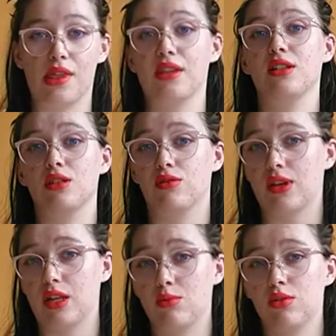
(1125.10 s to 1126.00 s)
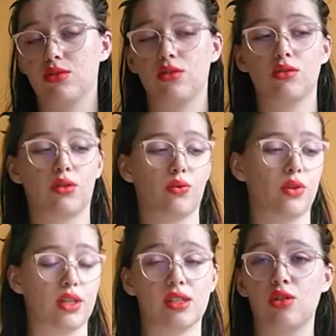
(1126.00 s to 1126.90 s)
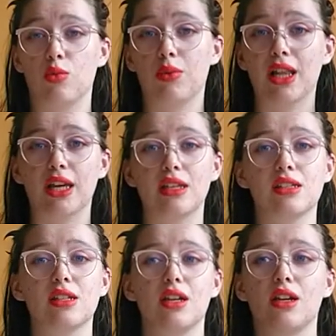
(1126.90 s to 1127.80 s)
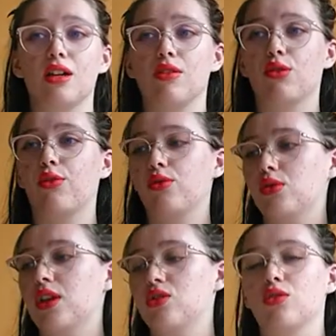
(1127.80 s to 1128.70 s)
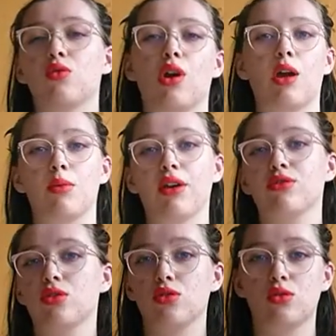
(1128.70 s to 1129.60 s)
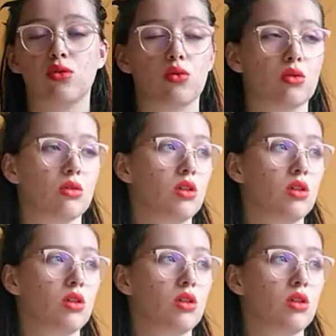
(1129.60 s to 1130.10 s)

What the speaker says: is available to you, the food that's in your plate, the food that you grab after school,